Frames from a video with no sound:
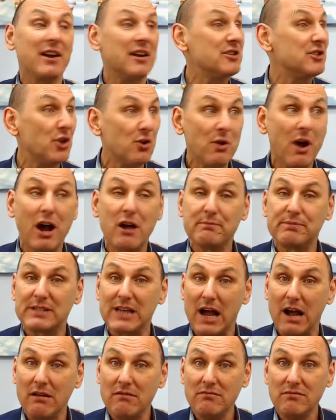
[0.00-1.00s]
I do hope
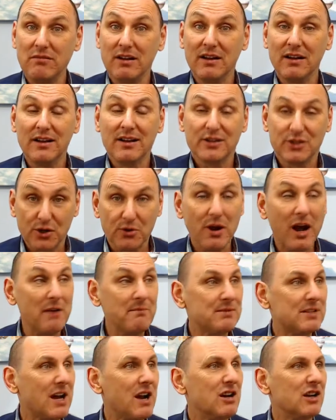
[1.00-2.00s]
so. Do
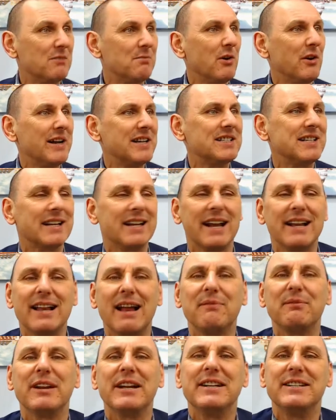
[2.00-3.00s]
hope so. Good morning to the
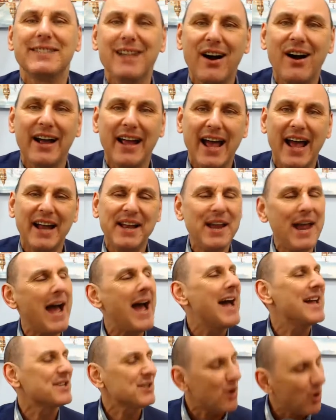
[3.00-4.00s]
lovely Diane,
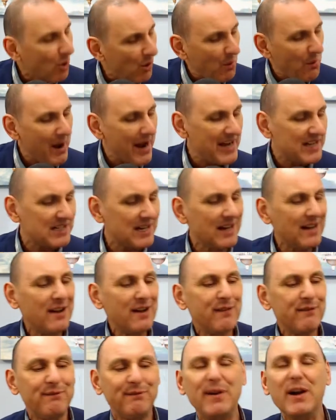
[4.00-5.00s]
as always,
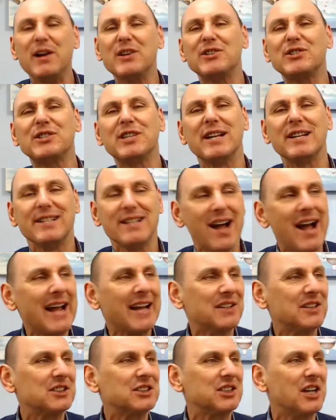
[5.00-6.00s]
first to
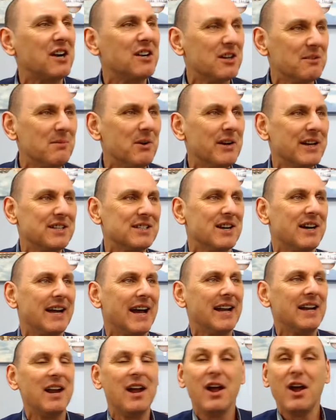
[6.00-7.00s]
like the show. Good morning,
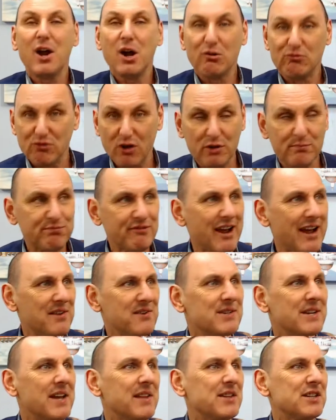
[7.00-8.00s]
Diane. Rod
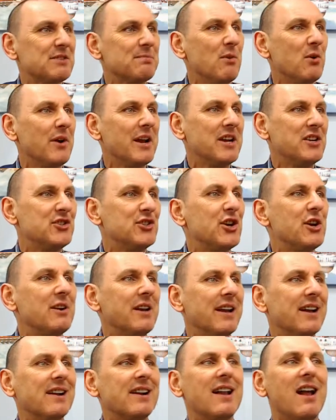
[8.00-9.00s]
Brown's there this morning.
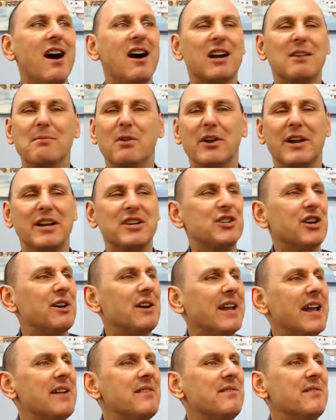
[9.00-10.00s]
Julian Clark. Good morning,
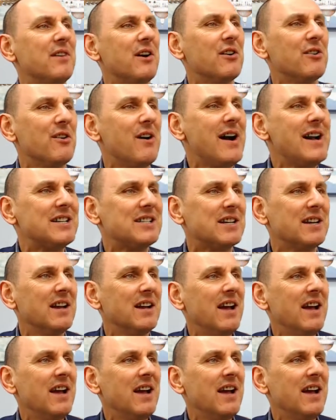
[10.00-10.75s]
Julian. All right.